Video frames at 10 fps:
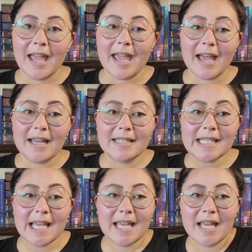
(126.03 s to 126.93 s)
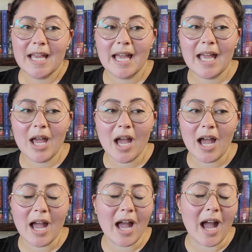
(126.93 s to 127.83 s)
And
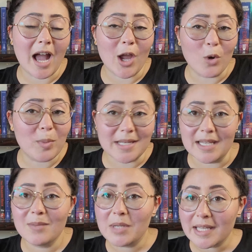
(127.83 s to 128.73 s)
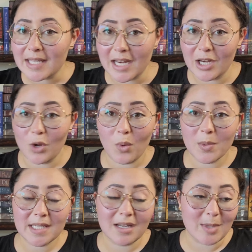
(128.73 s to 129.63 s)
I opened it because I didn't know
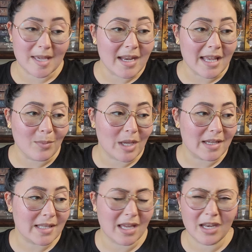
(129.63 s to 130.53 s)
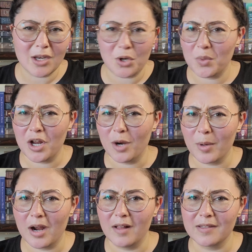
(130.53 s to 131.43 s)
what was going to be in it because I didn't know what
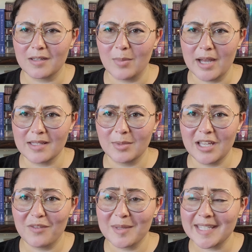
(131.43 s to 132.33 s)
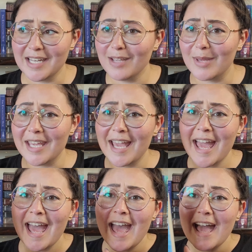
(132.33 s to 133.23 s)
HarperCollins could possibly have been sending me.
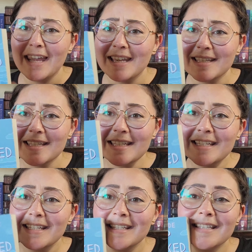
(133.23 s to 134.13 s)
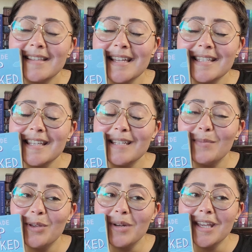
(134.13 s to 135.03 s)
And it's, it's
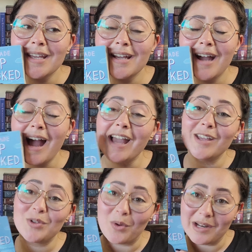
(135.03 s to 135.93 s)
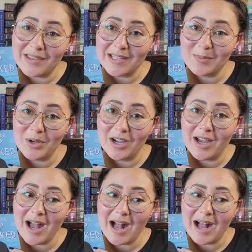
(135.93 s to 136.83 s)
this beauty. I adored this
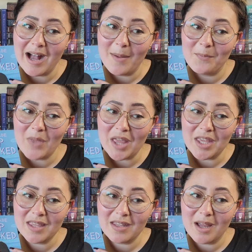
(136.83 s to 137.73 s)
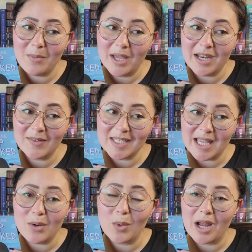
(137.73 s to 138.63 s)
book. Um, I think that I might have
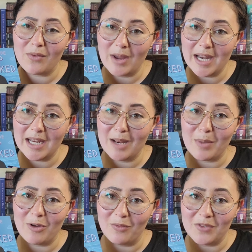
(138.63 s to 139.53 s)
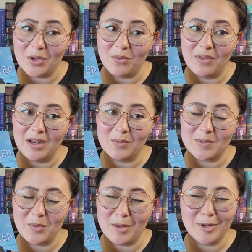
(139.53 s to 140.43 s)
said when I read it in my review that it
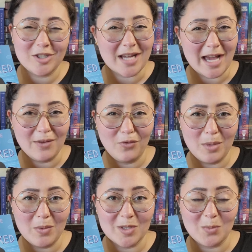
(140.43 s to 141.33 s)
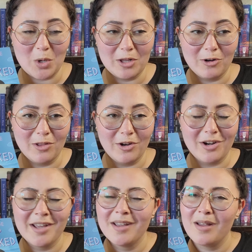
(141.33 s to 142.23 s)
was pretty much tied for me with Spoiler
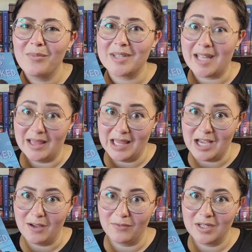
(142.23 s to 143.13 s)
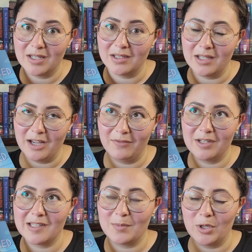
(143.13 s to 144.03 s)
Alert because I loved,
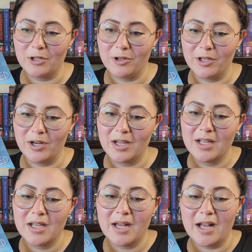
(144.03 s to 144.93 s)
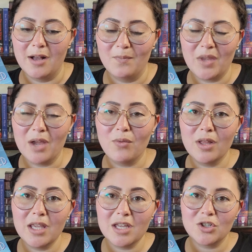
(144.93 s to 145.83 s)
loved Spoiler Alert. Um, I
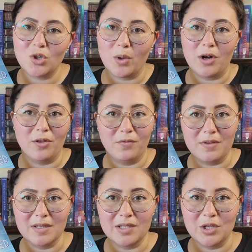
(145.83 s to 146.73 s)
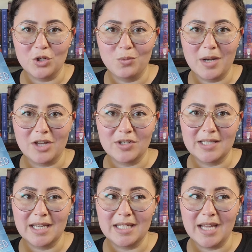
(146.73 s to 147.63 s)
really enjoyed All the Feels too, but I
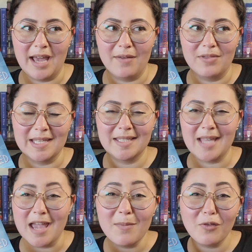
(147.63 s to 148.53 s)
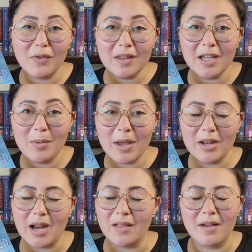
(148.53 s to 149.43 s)
just didn't have the same feeling
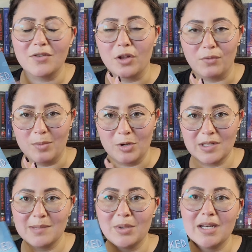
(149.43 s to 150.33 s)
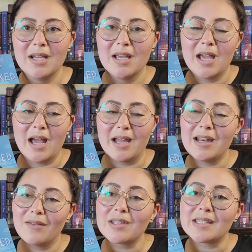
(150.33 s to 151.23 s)
about it. I loved all three books, but I
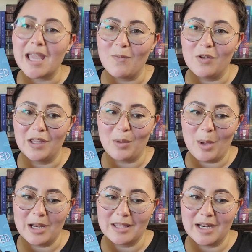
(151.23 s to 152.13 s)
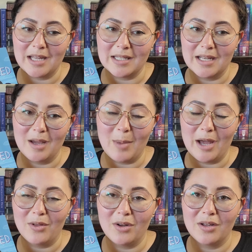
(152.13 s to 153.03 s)
didn't have the same feeling about it that I did
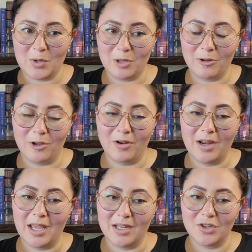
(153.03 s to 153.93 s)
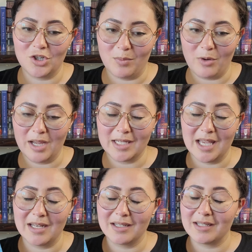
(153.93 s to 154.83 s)
about Spoiler Alert and Shipwrecked.
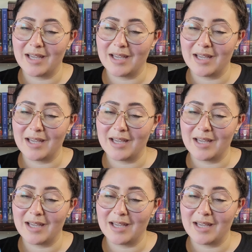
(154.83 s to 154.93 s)
And